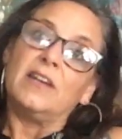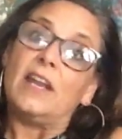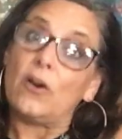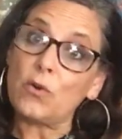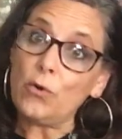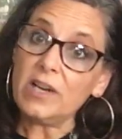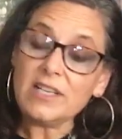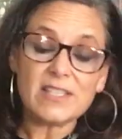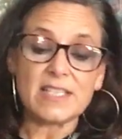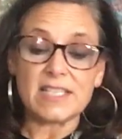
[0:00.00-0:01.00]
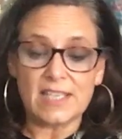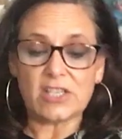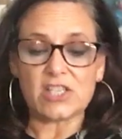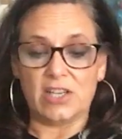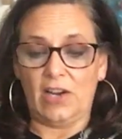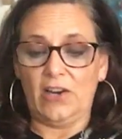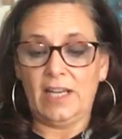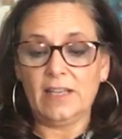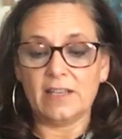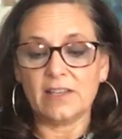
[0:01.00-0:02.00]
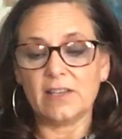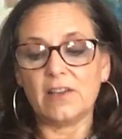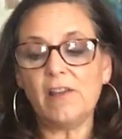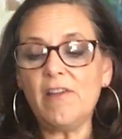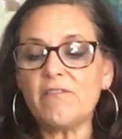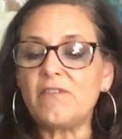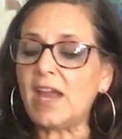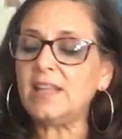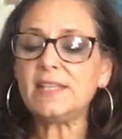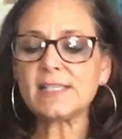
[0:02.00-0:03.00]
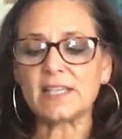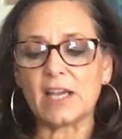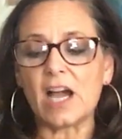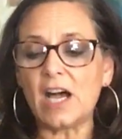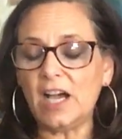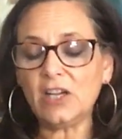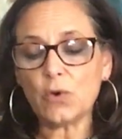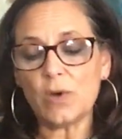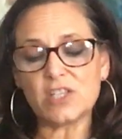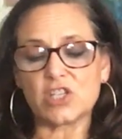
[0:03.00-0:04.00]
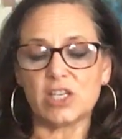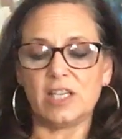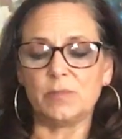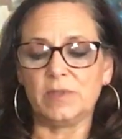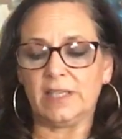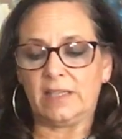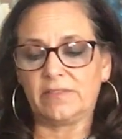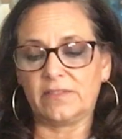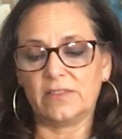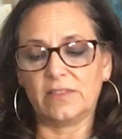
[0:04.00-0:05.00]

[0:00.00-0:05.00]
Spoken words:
Now, according to the dictionary, faith is an unquestioning belief.